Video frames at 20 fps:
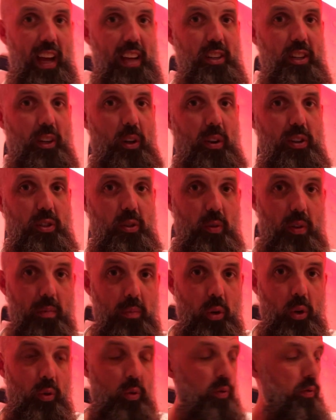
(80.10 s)
and you're going to
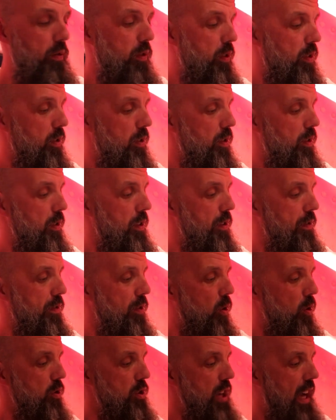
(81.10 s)
remove the
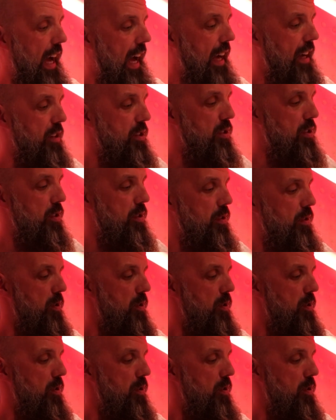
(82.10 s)
four jacks.